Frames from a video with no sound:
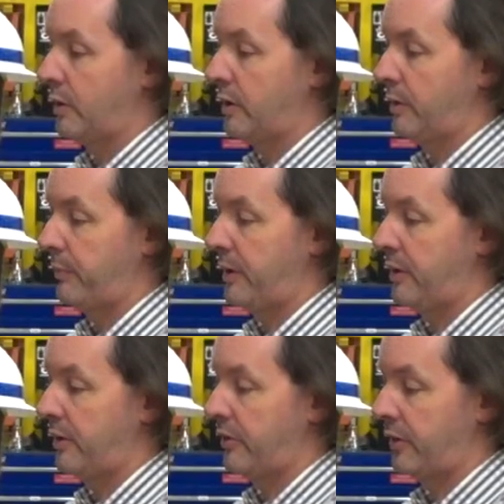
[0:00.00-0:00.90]
clip
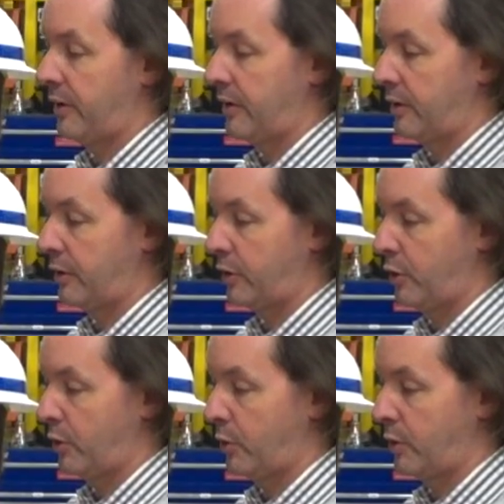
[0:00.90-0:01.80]
these on our
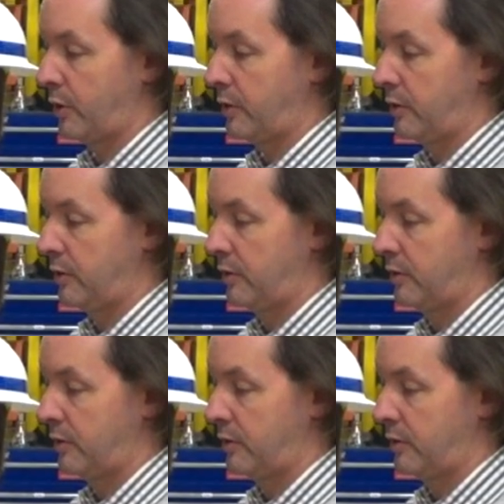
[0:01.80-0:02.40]
cord.